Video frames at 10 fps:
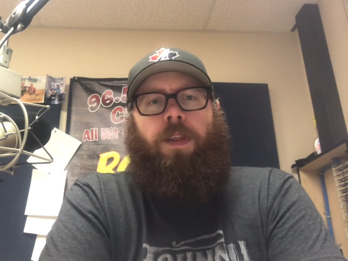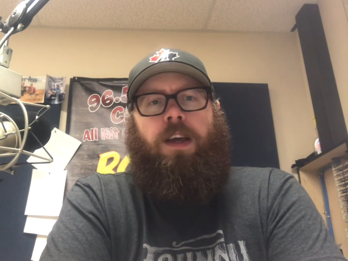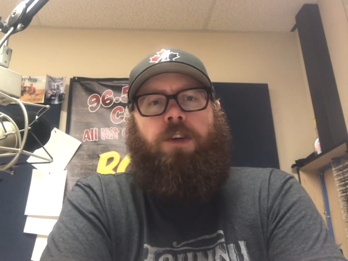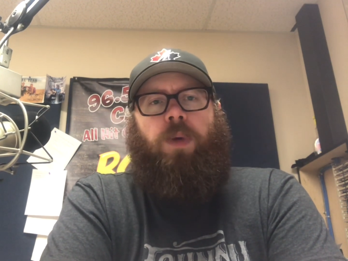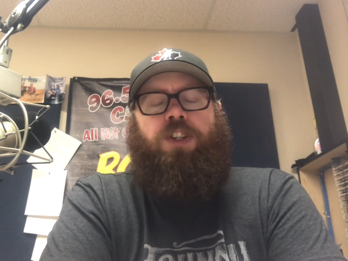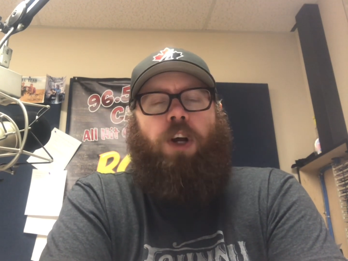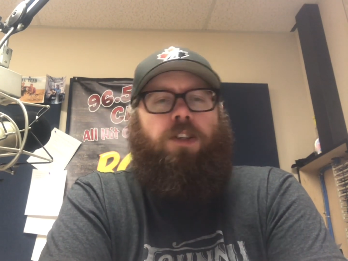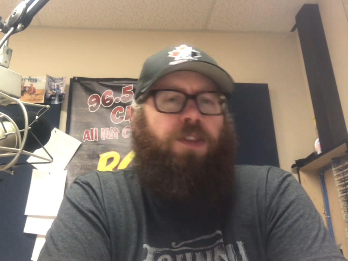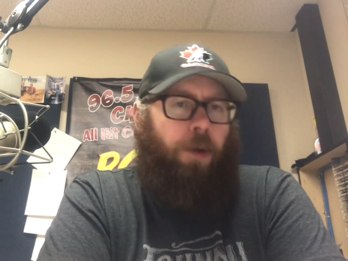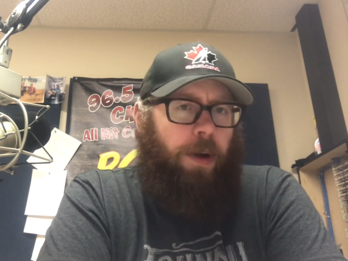on the country
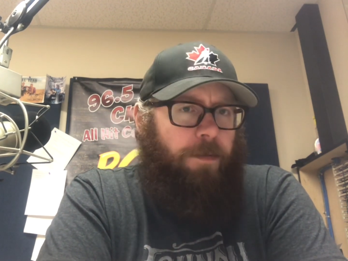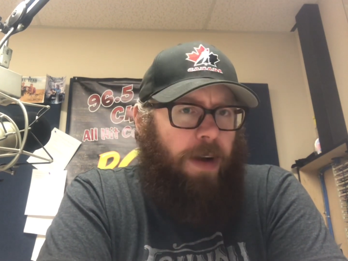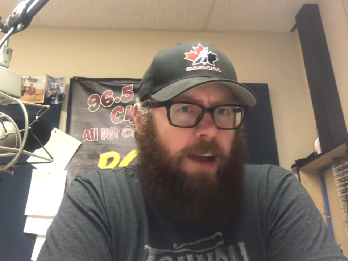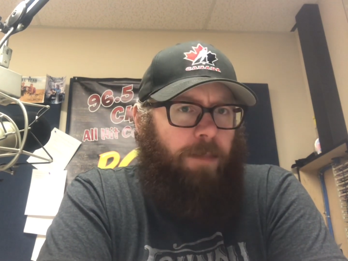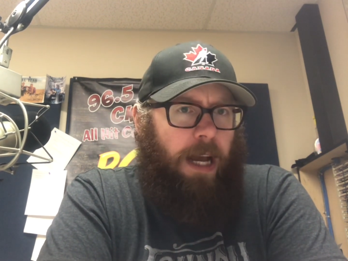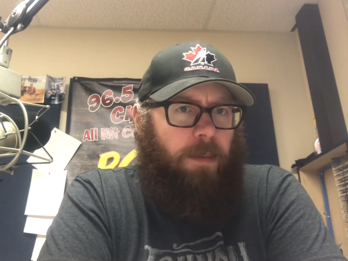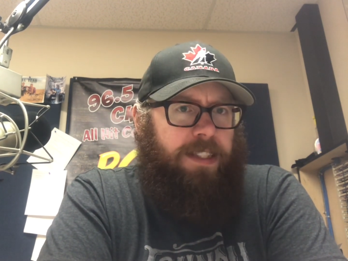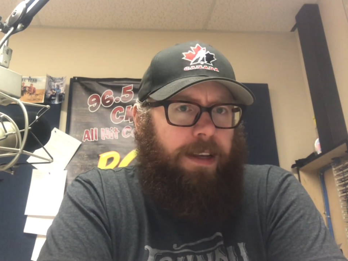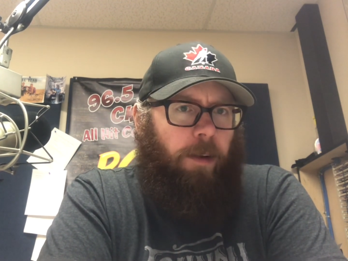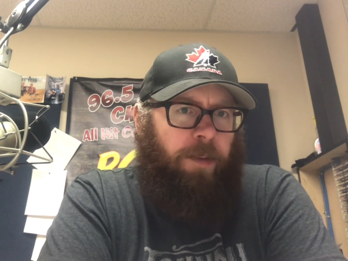charts, 35 by
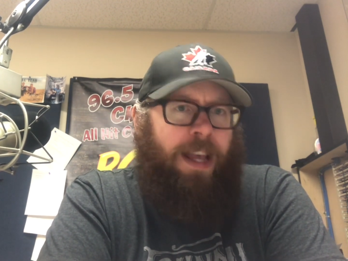himself,